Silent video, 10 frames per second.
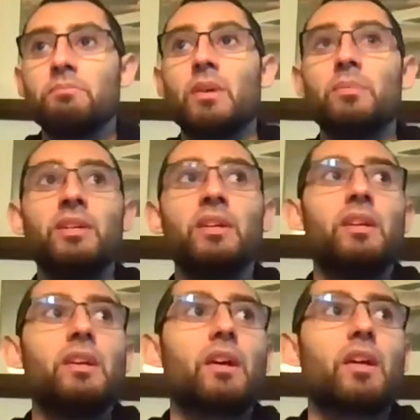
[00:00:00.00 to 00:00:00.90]
Maybe
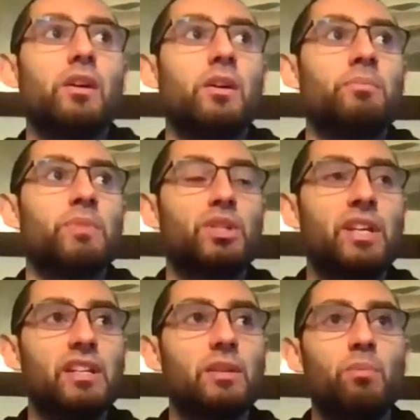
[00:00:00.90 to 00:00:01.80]
um, you're
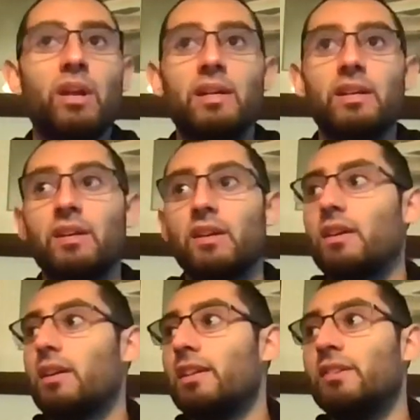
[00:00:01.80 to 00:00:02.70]
taking a break
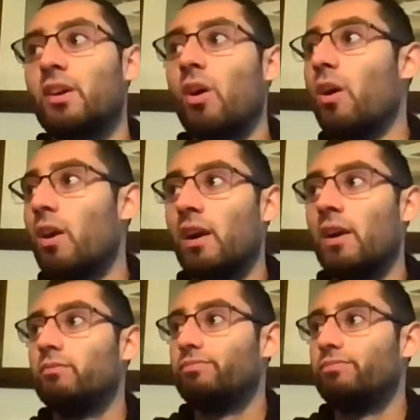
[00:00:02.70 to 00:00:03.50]
in the car.